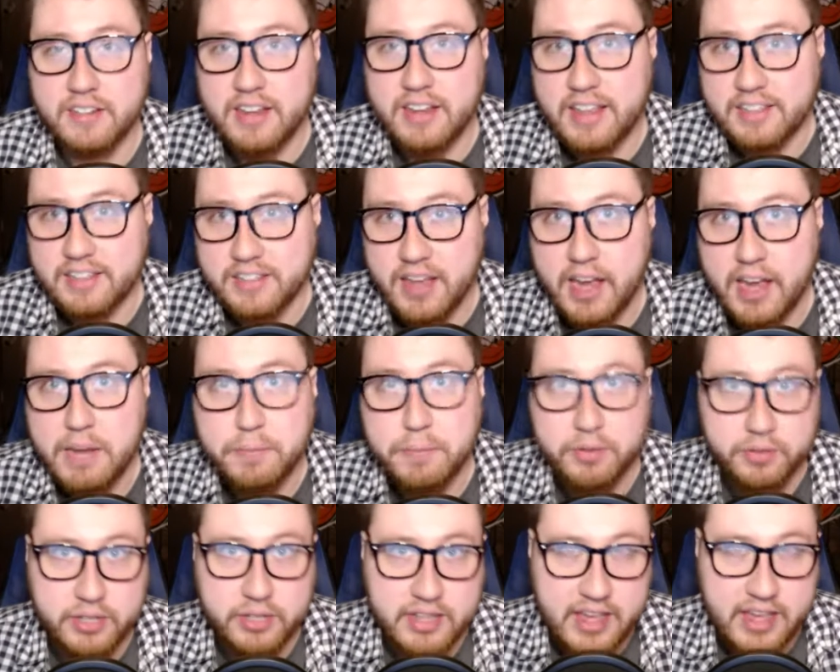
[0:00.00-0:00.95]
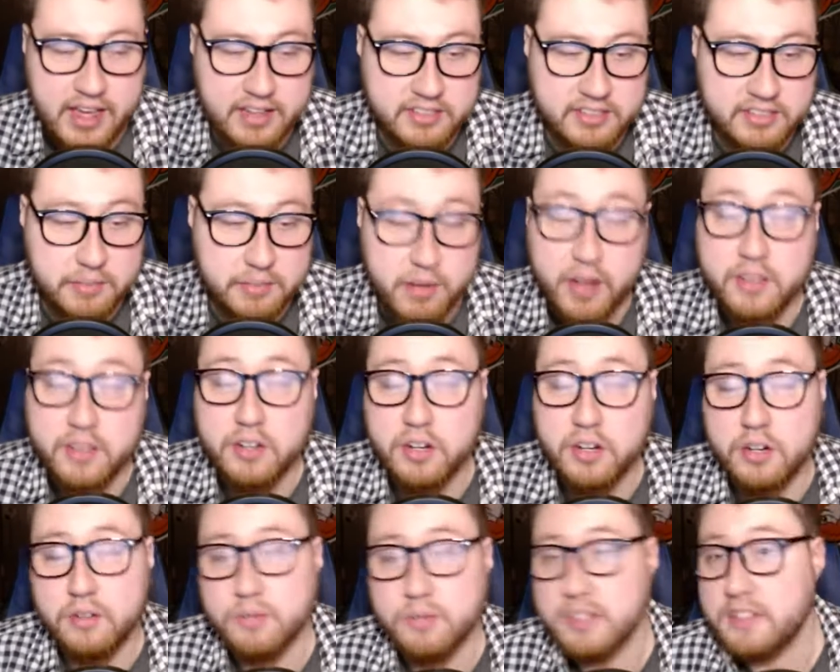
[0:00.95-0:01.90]
as hyperly as some
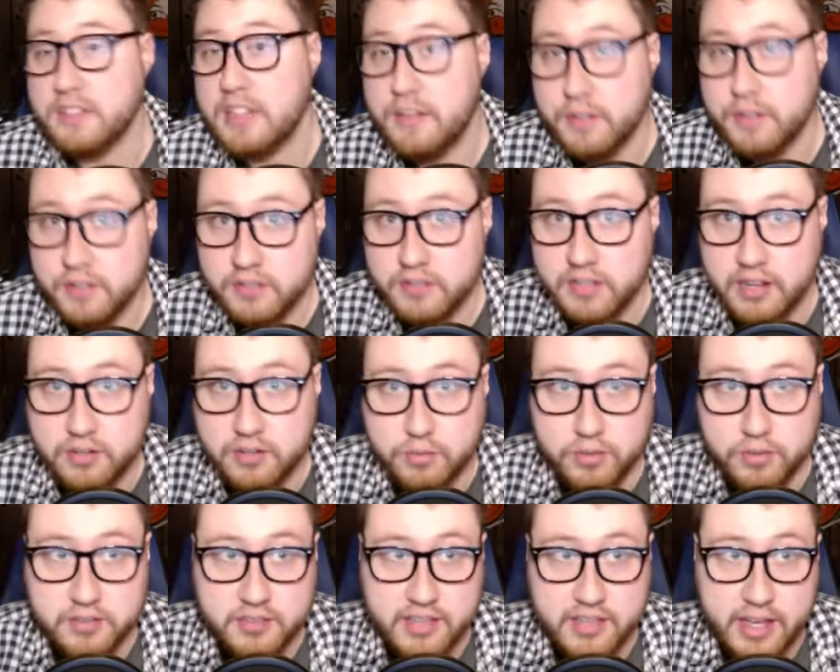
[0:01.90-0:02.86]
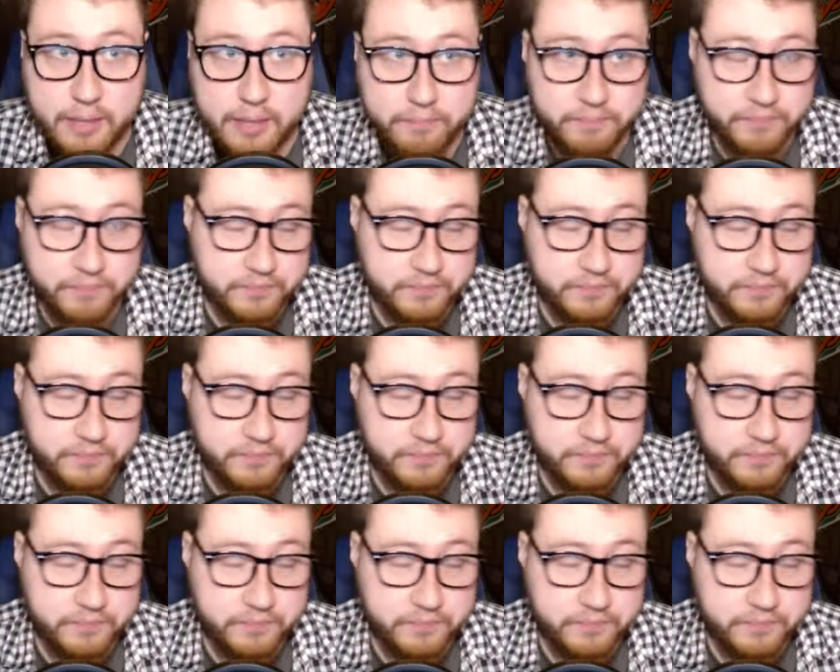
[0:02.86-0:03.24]
other receivers that are towards the top,